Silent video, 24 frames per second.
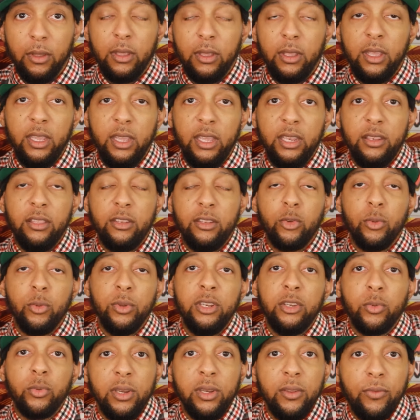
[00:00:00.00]
in the
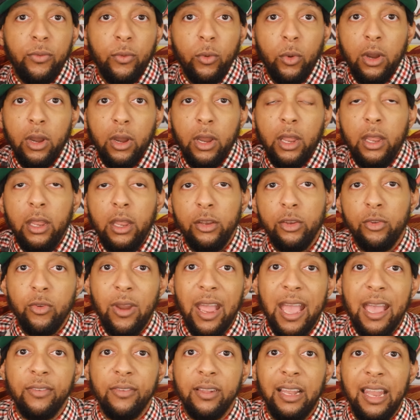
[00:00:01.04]
2024
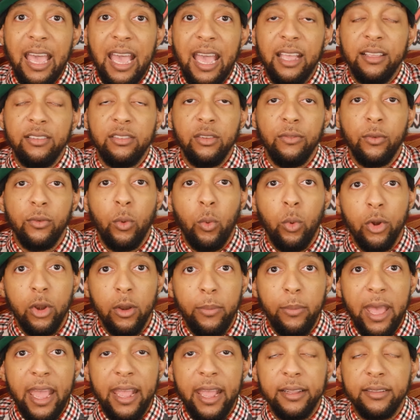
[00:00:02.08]
draft class of
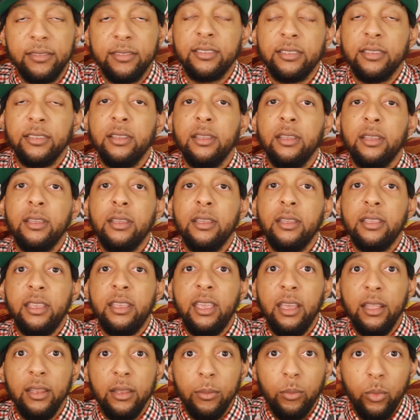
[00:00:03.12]
quarterbacks.
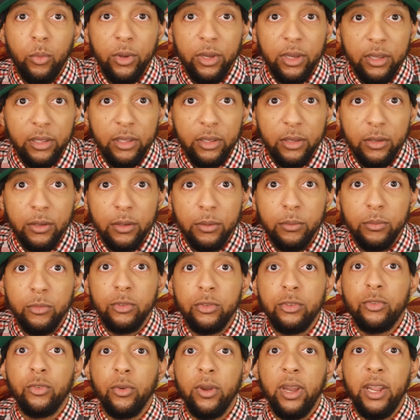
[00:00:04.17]
Caleb
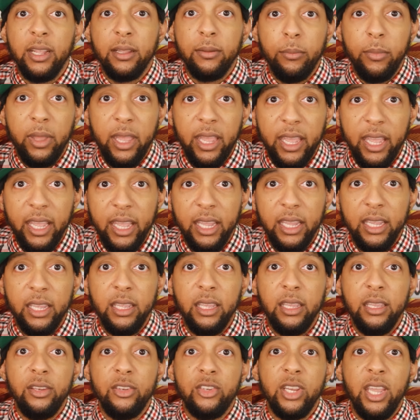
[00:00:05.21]
Williams, Drake May,
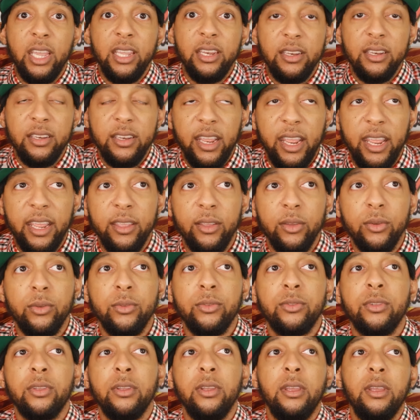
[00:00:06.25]
Jaden
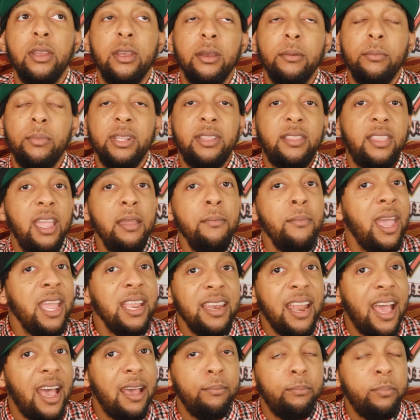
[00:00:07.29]
Daniels. But they may
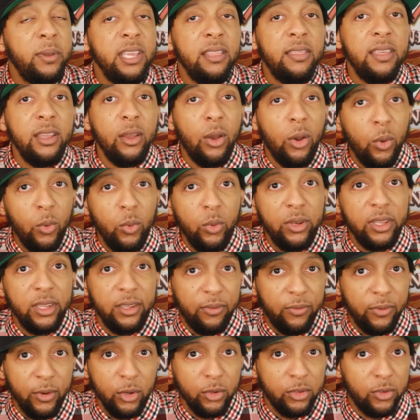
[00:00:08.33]
not be the only
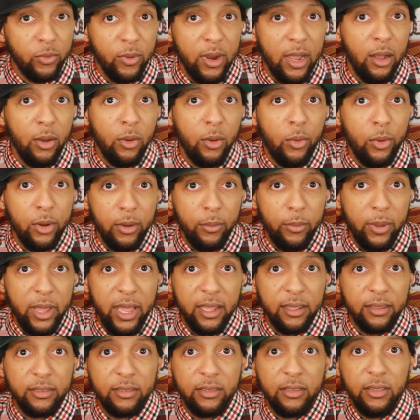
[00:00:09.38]
first-round
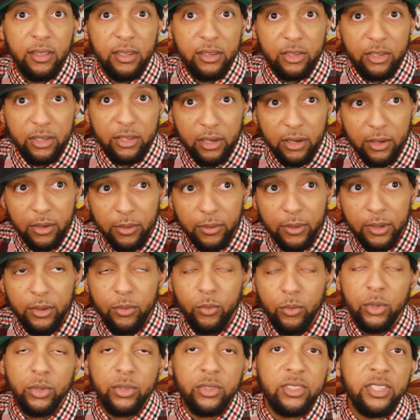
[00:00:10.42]
quarterbacks this year. And
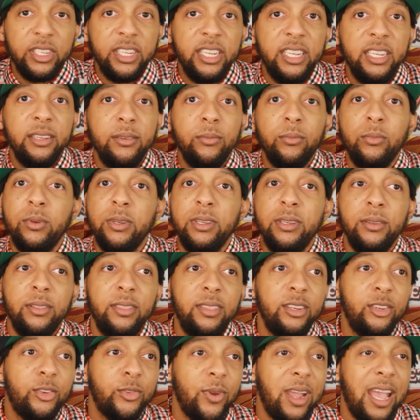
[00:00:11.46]
we'll see.
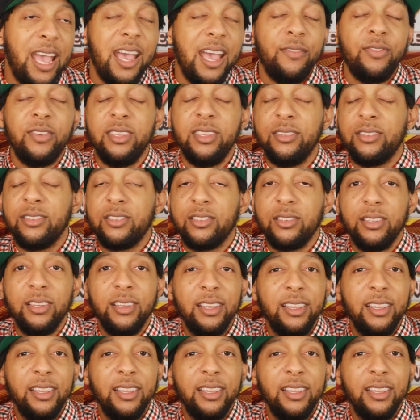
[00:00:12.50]
The draft is